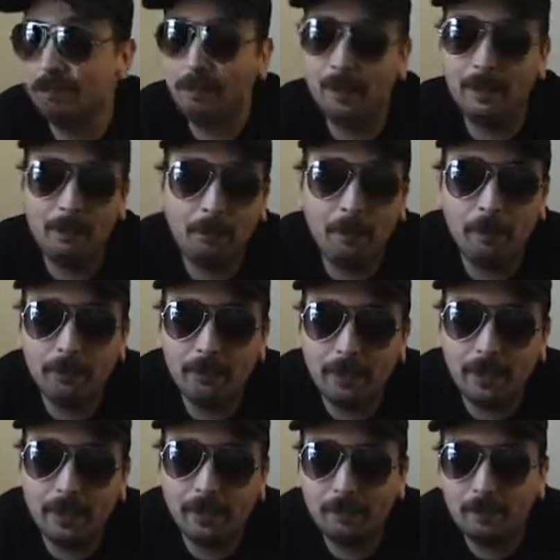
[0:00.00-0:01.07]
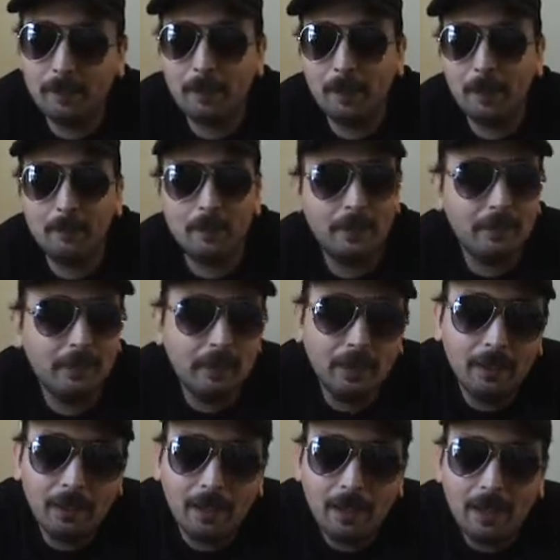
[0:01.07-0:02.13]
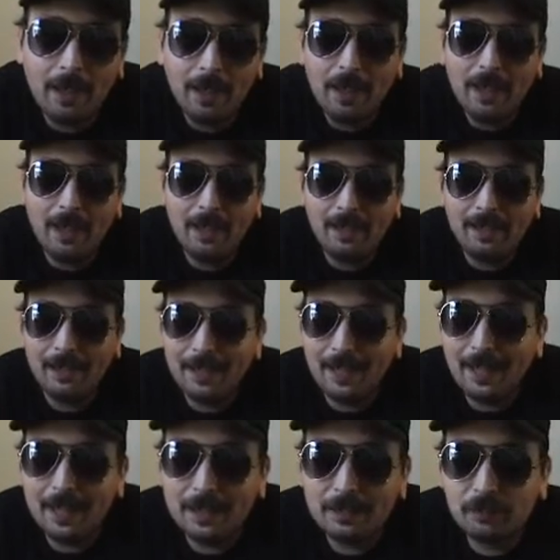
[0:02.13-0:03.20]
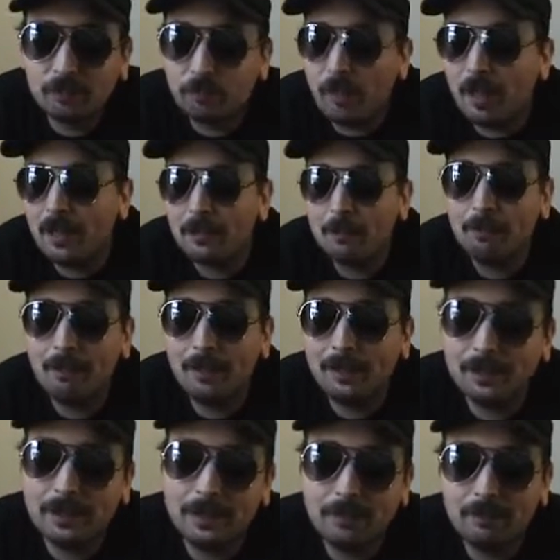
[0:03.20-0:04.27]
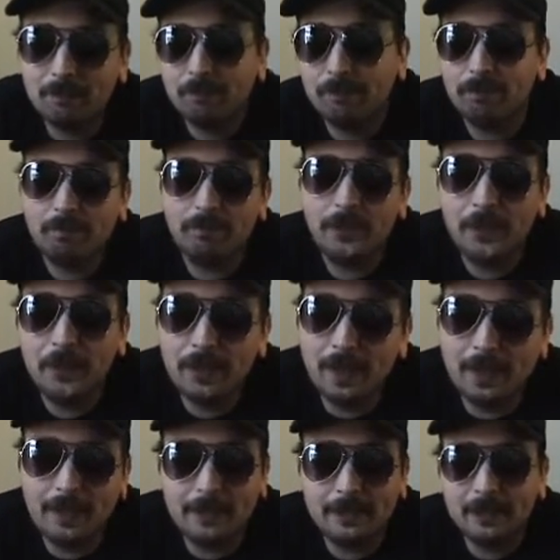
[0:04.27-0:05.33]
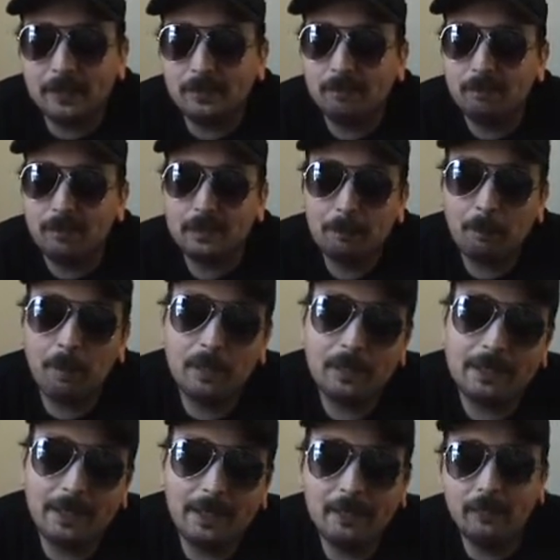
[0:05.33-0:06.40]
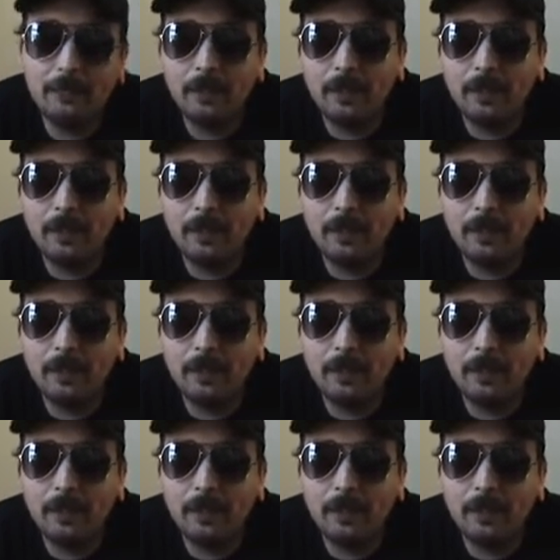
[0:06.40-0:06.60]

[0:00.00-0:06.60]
upon the repo men. It has random bits of nudity just spliced in,